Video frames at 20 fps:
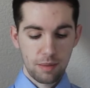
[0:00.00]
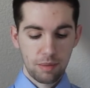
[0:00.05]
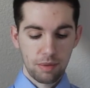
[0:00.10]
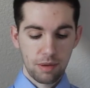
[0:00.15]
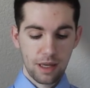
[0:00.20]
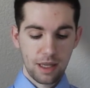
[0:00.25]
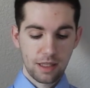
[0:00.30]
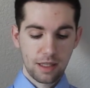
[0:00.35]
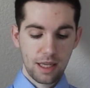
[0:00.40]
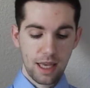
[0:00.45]
it
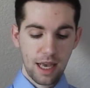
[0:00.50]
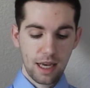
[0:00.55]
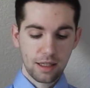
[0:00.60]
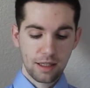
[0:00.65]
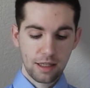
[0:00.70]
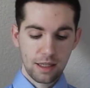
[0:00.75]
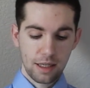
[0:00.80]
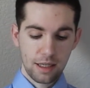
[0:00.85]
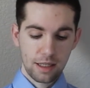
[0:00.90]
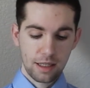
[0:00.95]
plans to
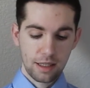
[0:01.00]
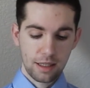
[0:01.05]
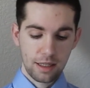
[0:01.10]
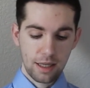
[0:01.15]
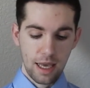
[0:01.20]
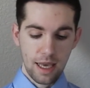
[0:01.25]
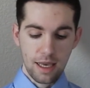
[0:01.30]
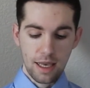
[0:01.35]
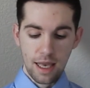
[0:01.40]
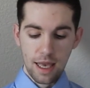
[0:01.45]
exit its
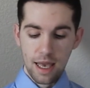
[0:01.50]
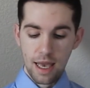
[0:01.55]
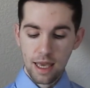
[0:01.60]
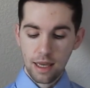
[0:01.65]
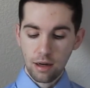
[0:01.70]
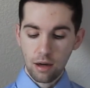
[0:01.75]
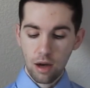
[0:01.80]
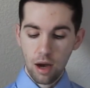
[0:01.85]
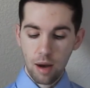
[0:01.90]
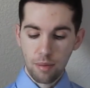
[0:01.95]
stake
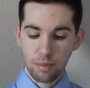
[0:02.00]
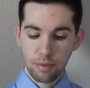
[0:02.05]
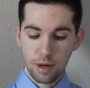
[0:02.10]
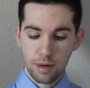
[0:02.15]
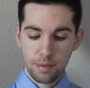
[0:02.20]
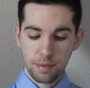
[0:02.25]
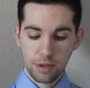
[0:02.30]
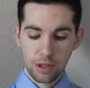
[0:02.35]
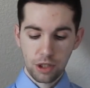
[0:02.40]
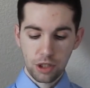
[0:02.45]
and
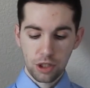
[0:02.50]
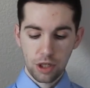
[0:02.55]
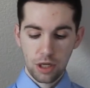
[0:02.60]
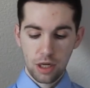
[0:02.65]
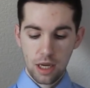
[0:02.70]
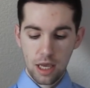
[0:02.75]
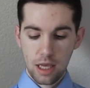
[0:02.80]
operate position